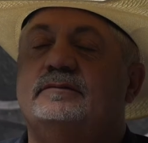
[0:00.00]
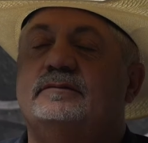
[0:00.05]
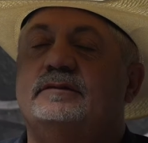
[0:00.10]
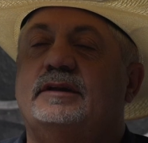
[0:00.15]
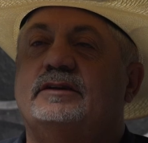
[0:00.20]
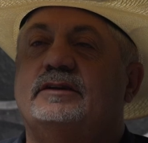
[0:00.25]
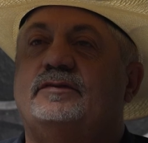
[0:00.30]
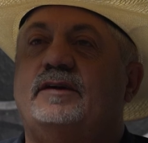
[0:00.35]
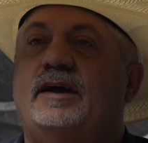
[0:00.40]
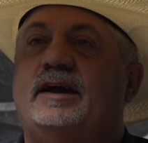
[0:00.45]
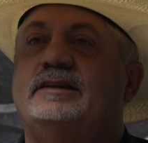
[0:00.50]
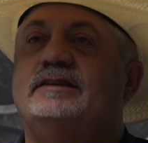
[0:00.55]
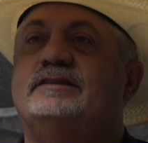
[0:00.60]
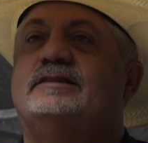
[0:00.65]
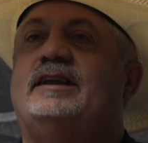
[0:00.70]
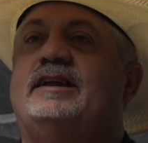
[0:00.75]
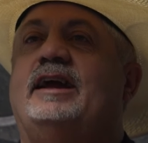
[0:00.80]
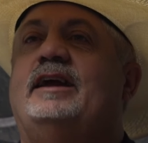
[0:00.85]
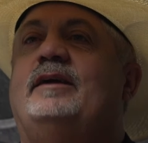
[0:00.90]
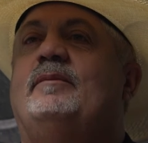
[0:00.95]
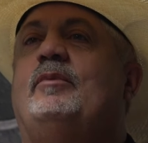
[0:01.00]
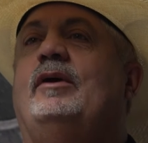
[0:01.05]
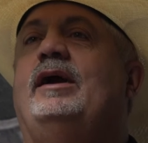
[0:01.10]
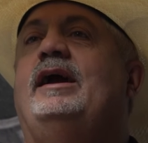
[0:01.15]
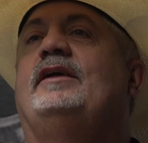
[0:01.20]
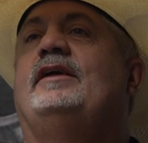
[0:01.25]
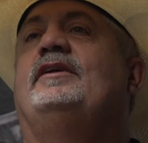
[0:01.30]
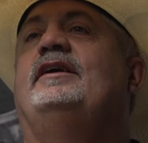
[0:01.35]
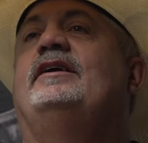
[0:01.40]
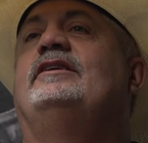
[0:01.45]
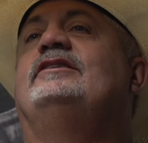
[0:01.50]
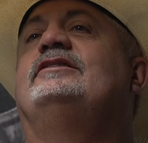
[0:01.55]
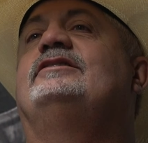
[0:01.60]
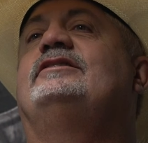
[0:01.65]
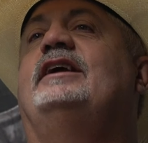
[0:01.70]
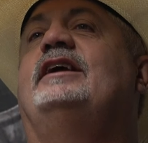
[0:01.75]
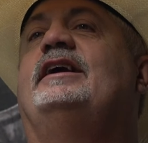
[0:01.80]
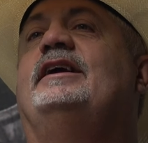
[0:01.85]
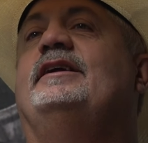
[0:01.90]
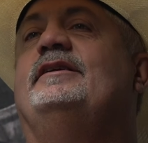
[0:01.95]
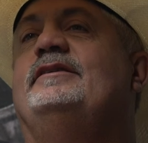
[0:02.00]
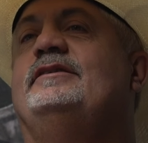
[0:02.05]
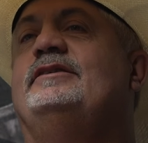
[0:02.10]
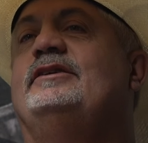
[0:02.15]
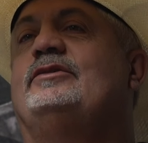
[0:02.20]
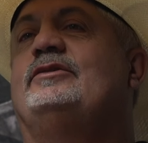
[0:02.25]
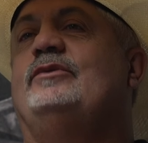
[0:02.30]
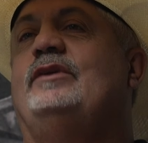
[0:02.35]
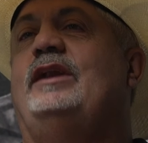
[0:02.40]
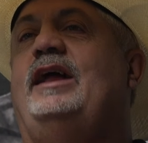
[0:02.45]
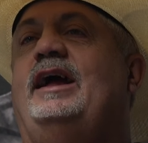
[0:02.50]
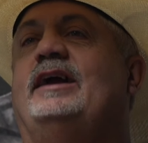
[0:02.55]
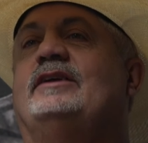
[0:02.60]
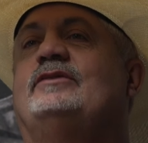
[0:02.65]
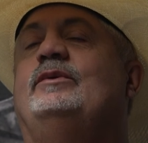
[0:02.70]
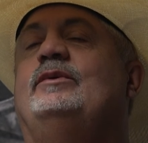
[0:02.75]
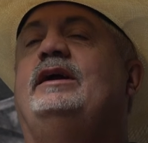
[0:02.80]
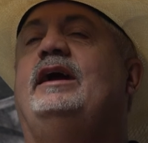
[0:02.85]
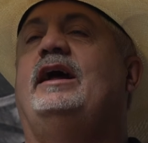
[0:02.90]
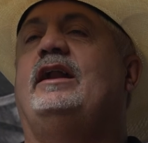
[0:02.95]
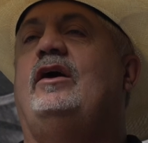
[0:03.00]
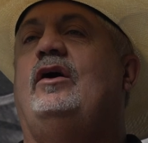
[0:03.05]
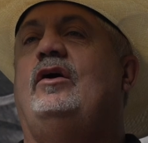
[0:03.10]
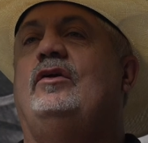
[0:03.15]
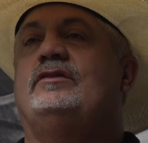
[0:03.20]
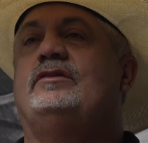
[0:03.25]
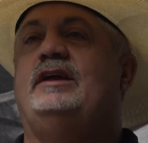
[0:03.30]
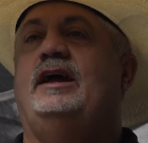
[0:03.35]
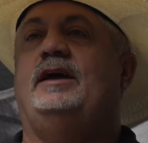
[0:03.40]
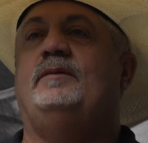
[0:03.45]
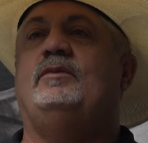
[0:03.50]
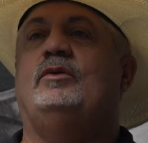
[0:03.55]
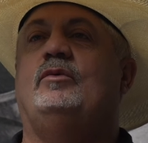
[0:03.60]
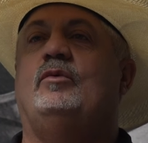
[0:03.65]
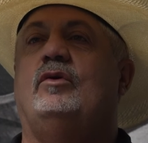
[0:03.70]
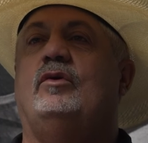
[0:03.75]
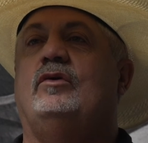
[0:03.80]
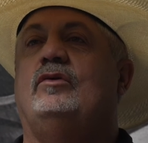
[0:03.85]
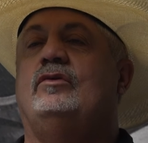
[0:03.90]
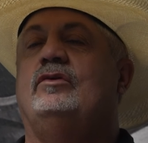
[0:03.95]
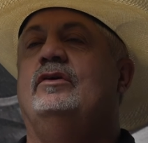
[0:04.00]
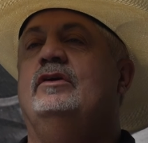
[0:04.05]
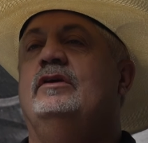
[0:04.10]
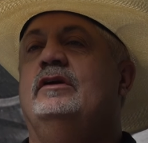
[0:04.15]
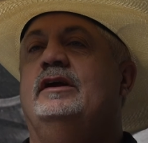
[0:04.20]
Let's fine. Just take a breath here just a second and just relax. We got all the time in the world.